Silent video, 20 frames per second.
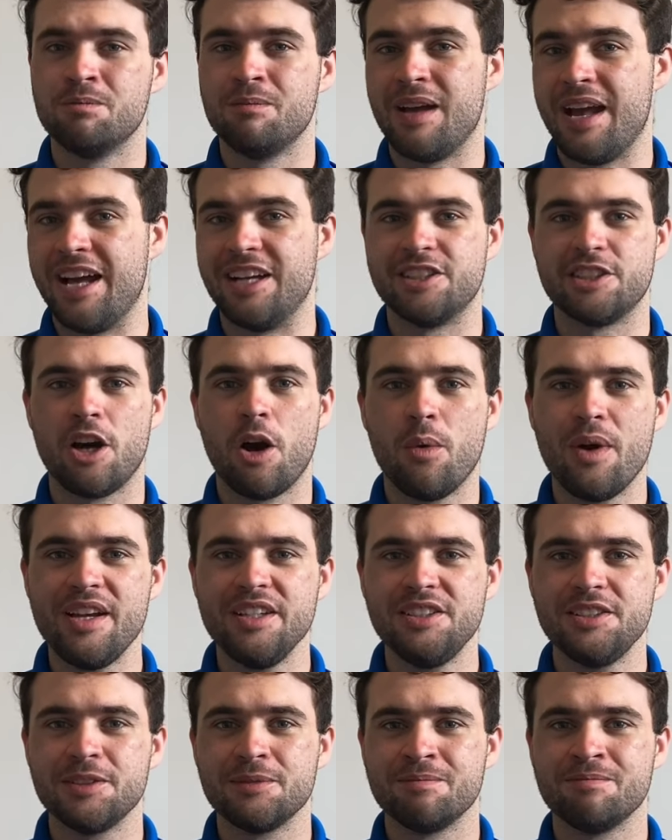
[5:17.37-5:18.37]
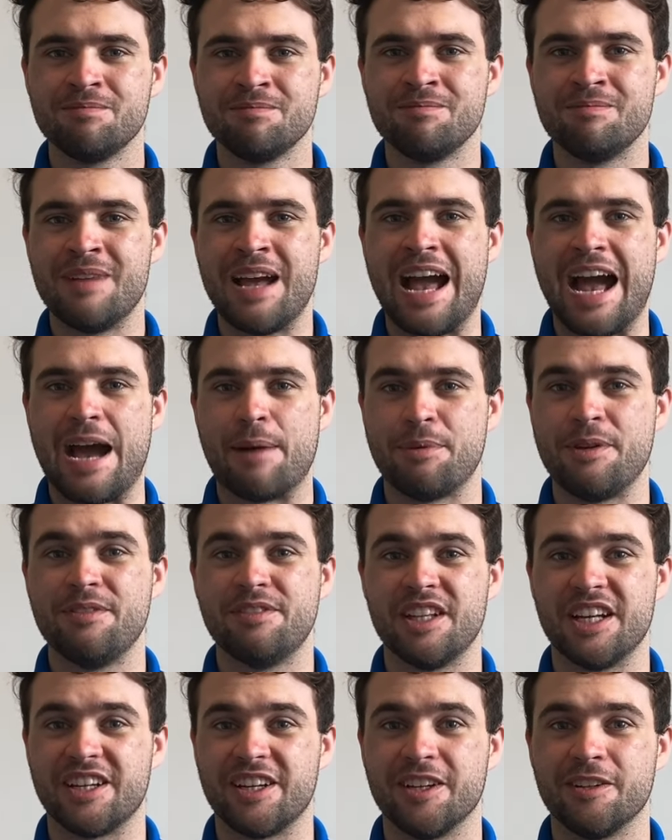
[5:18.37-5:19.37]
As always, happy
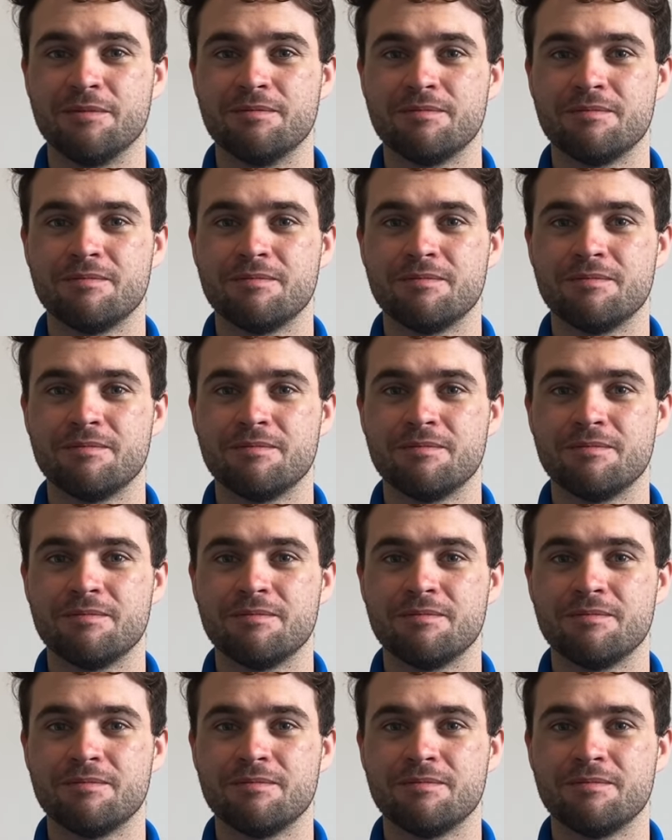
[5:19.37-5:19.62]
flicking.